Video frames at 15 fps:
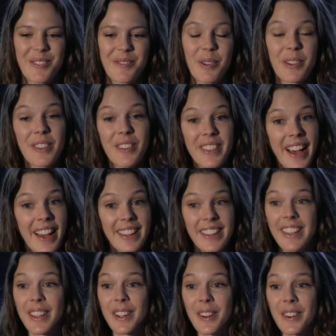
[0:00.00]
Whether that
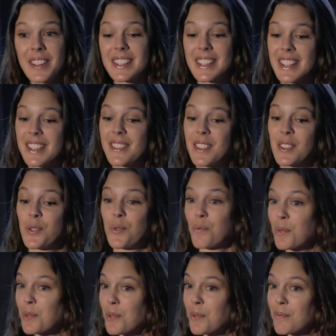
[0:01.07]
here is in this
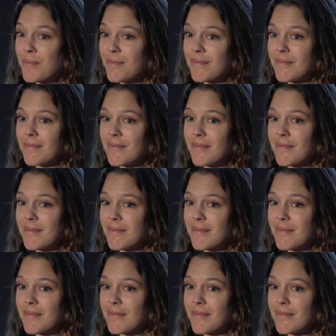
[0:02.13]
room